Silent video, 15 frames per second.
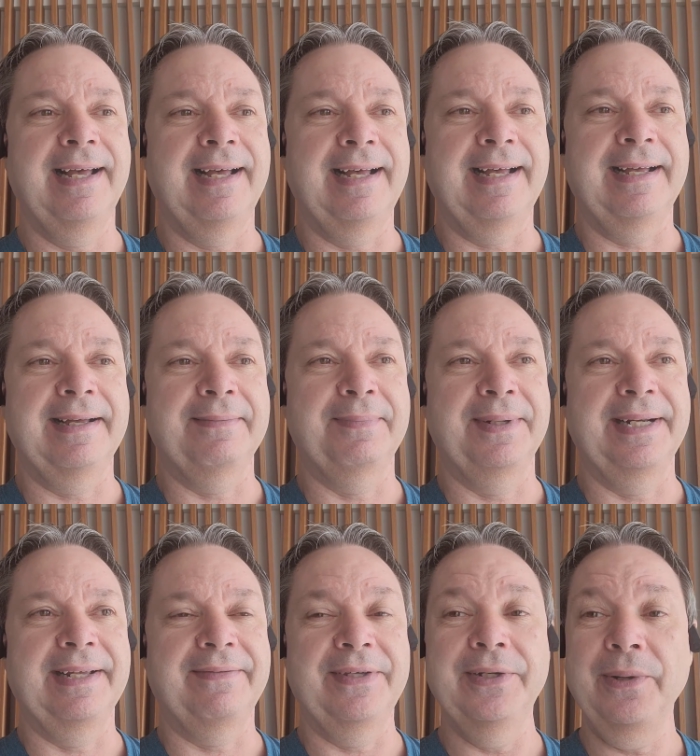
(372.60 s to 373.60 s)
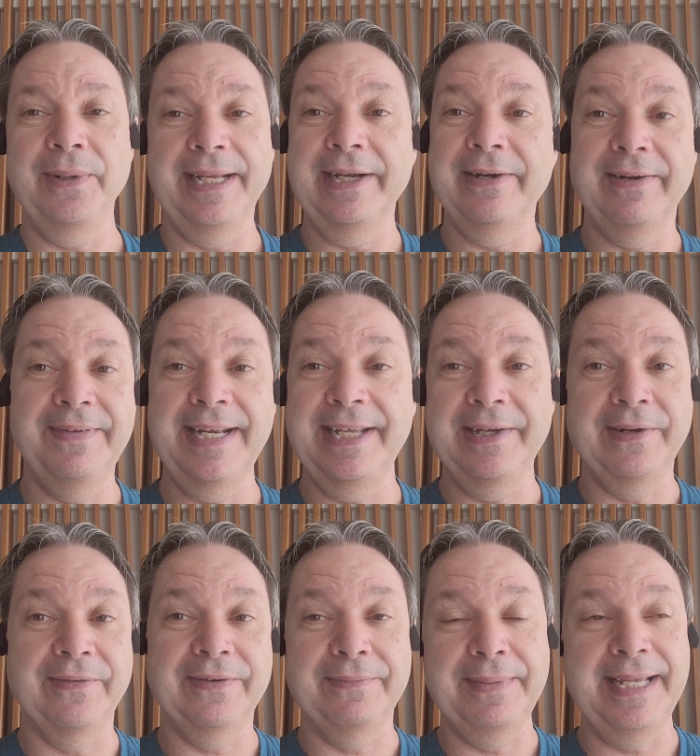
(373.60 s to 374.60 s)
Uh, but if you don't hear a
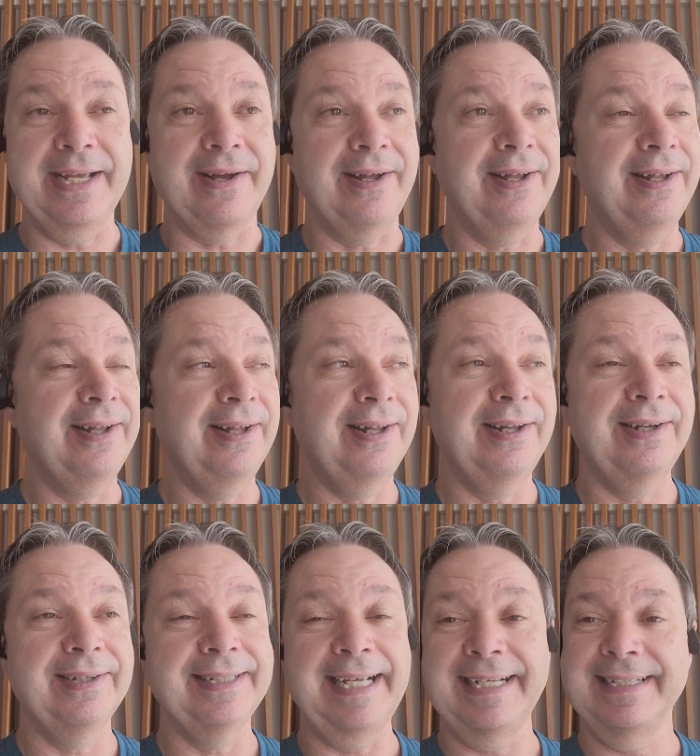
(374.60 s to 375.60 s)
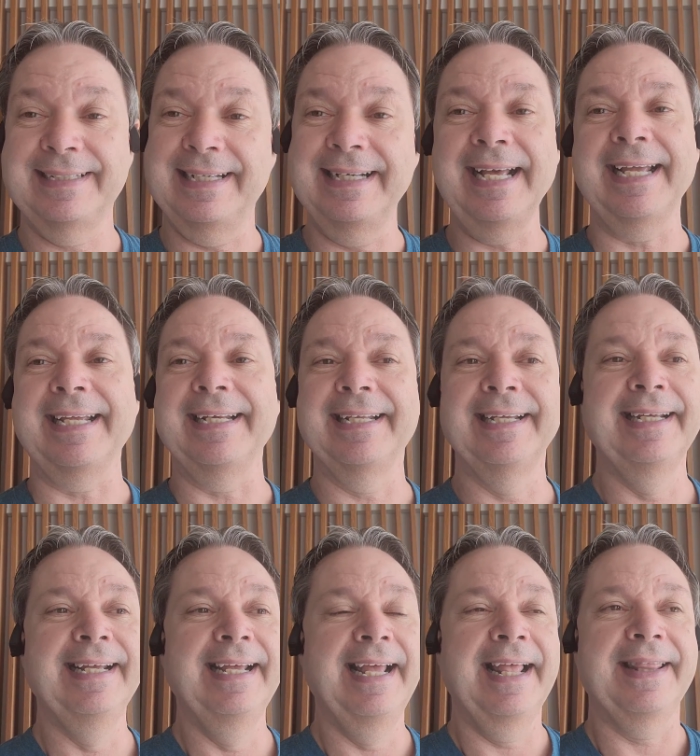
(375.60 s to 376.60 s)
video from me all night tonight,
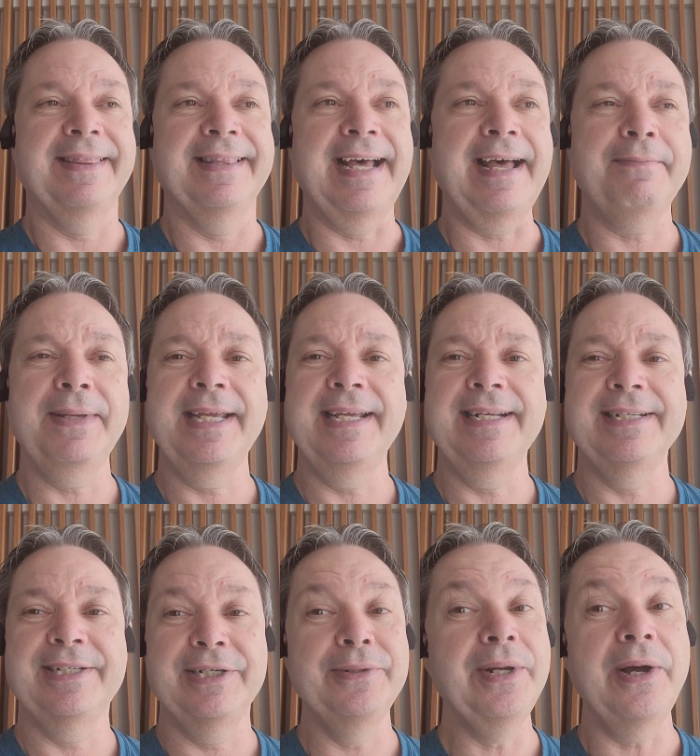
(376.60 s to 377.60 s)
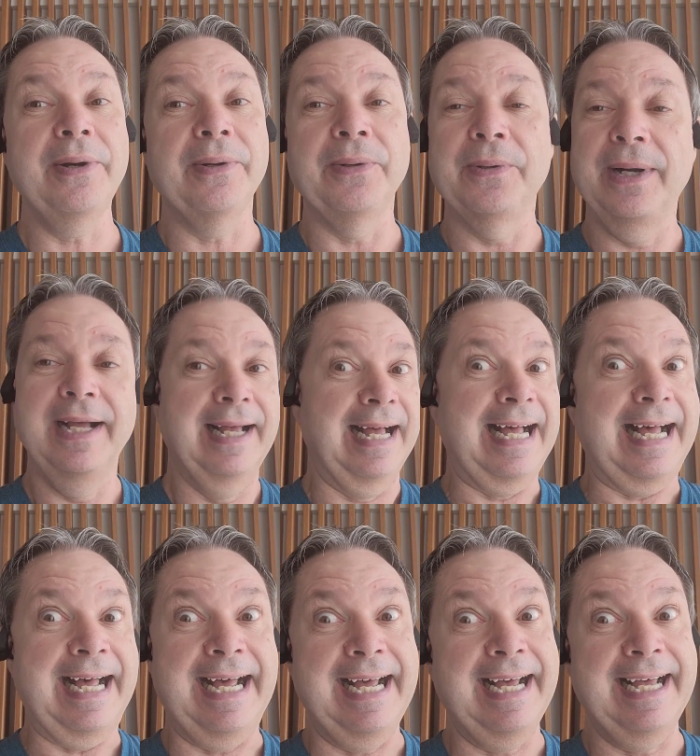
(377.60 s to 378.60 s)
that means you know
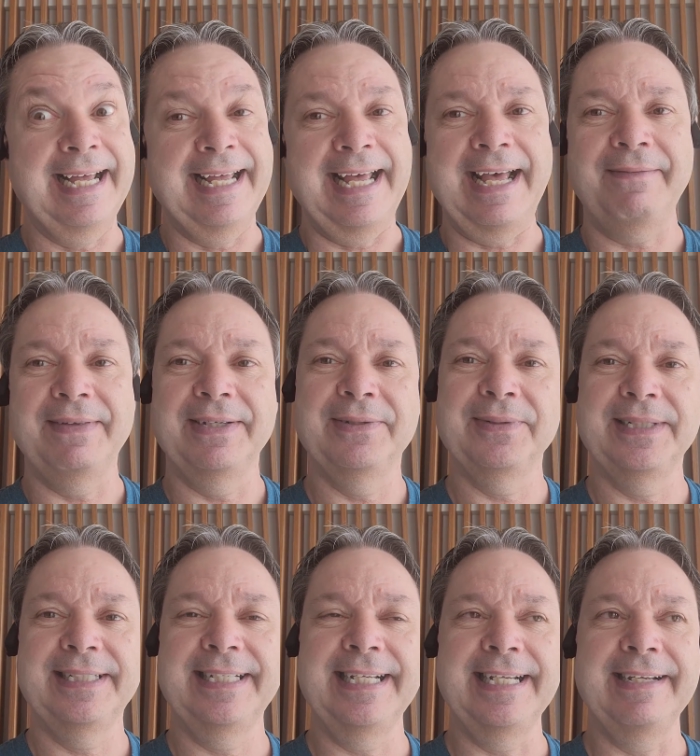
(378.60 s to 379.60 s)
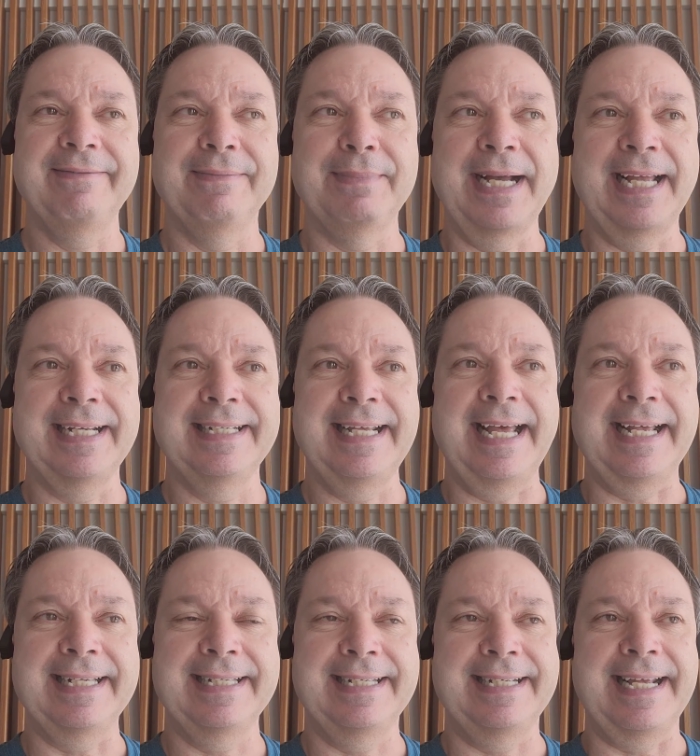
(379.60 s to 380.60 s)
I haven't received my
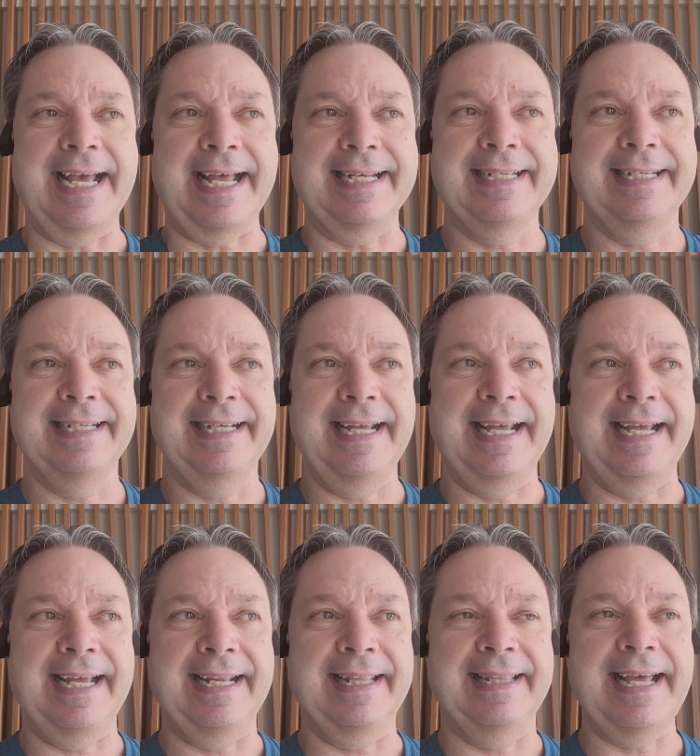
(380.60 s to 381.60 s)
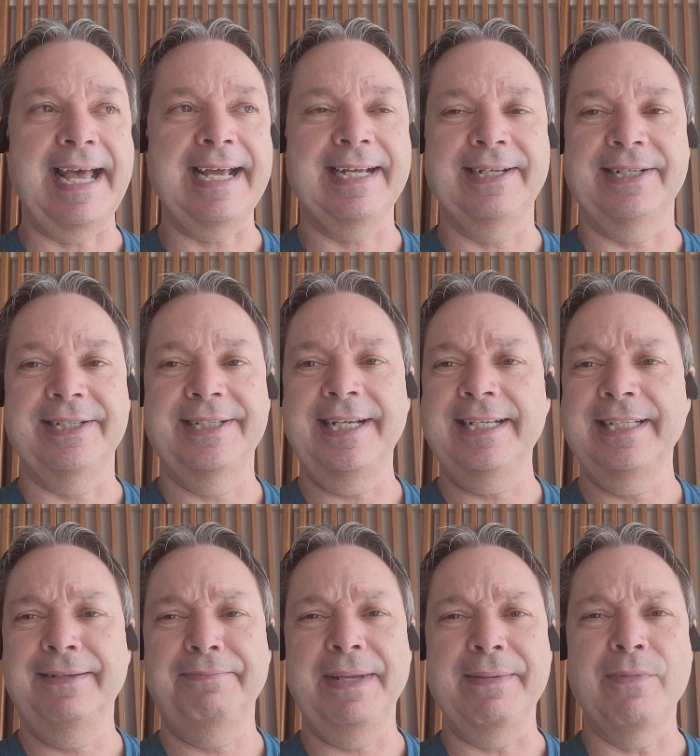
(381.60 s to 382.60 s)
test yet. And that could
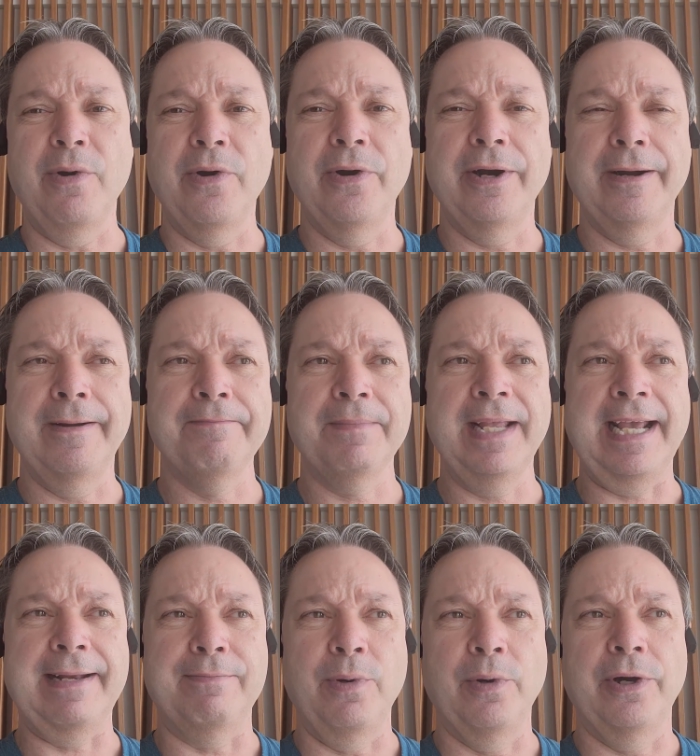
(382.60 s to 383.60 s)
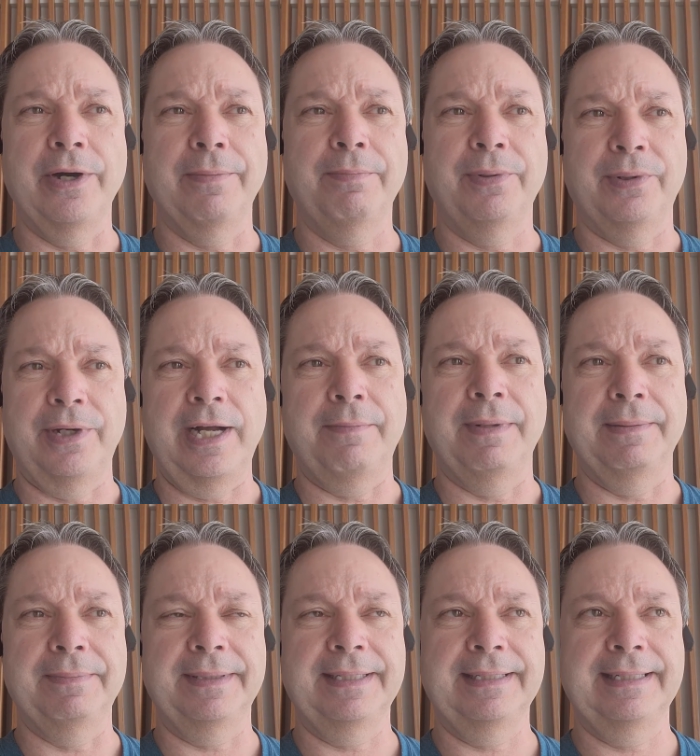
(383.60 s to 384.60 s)
just be more and more
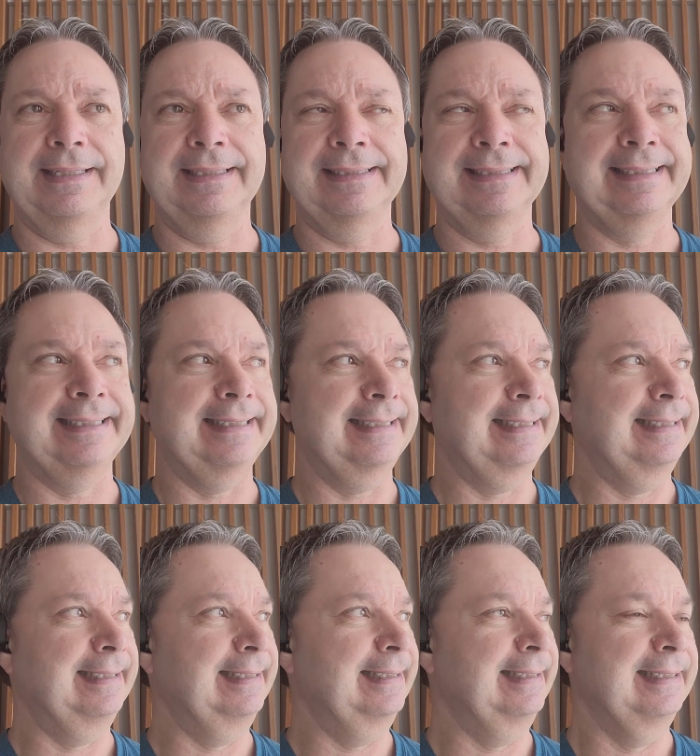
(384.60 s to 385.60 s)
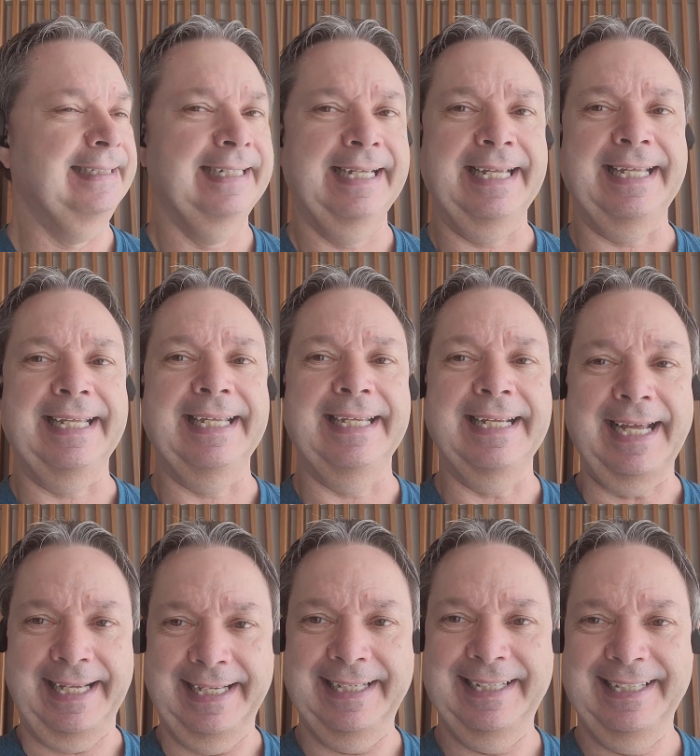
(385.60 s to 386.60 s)
problems.
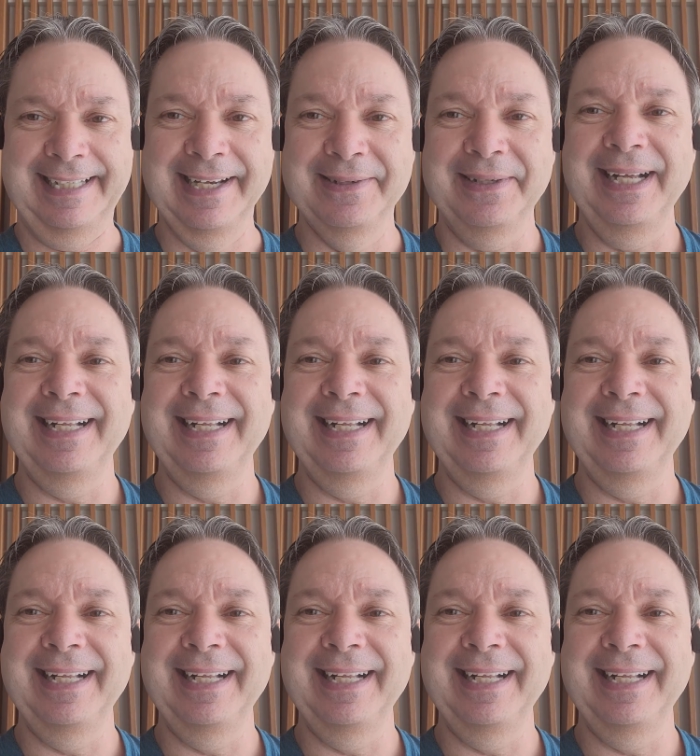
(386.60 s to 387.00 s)
Yikes.